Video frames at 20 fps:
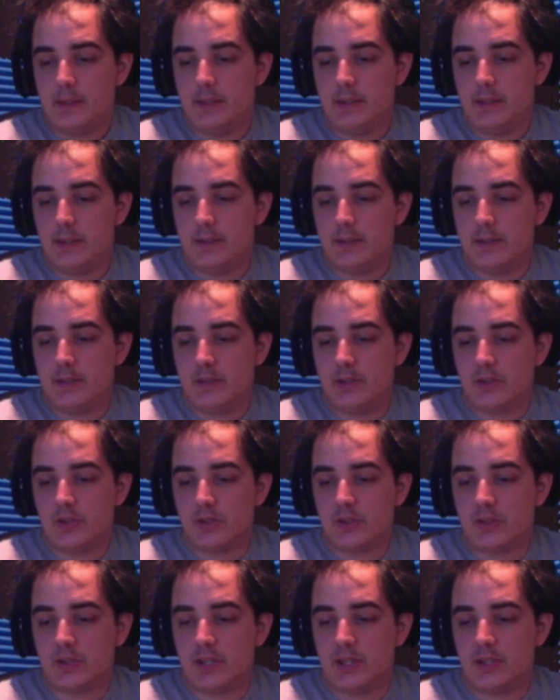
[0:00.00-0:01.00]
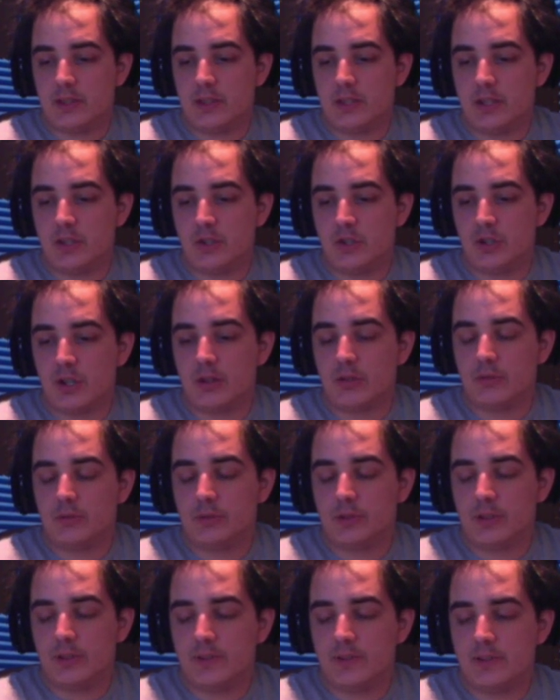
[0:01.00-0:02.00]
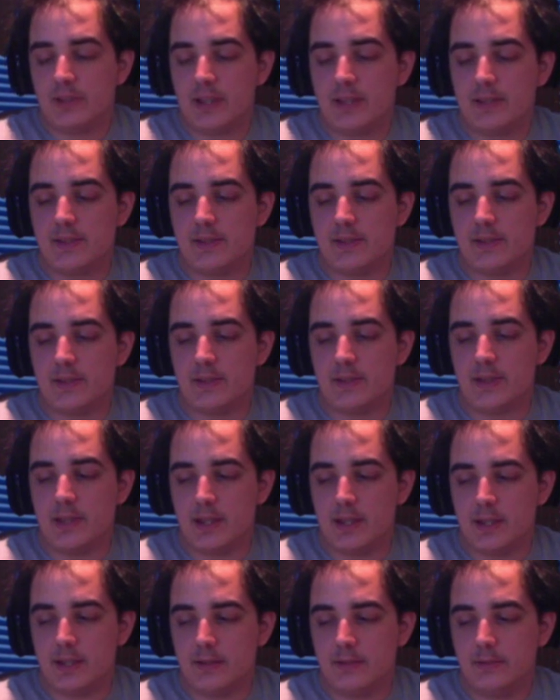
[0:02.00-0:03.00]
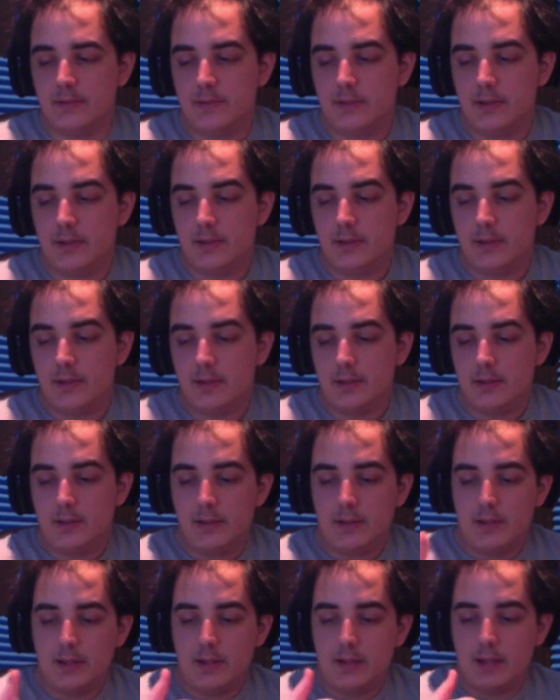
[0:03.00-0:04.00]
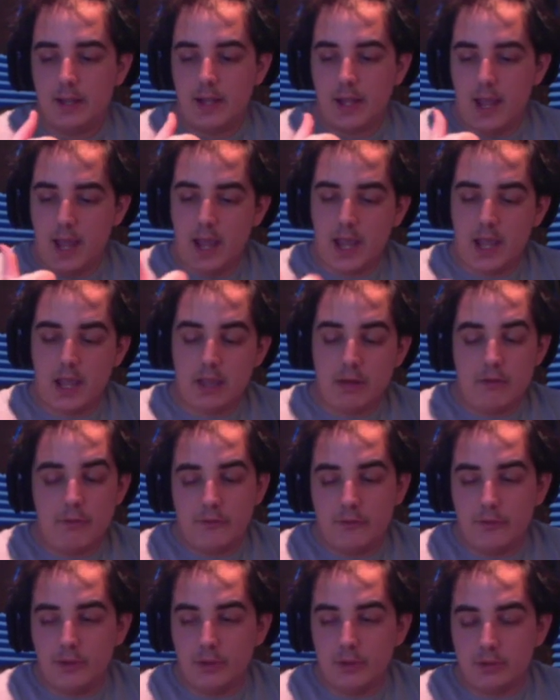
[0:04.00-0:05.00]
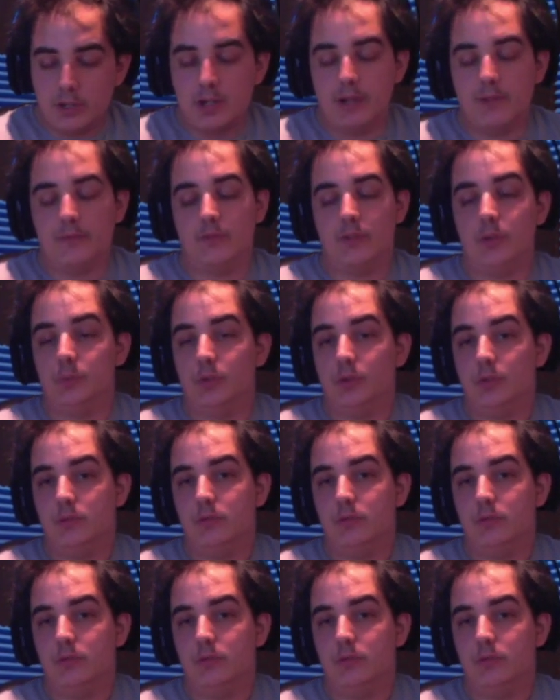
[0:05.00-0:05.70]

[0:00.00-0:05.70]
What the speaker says: is just get the general consensus that A, you feel comfortable,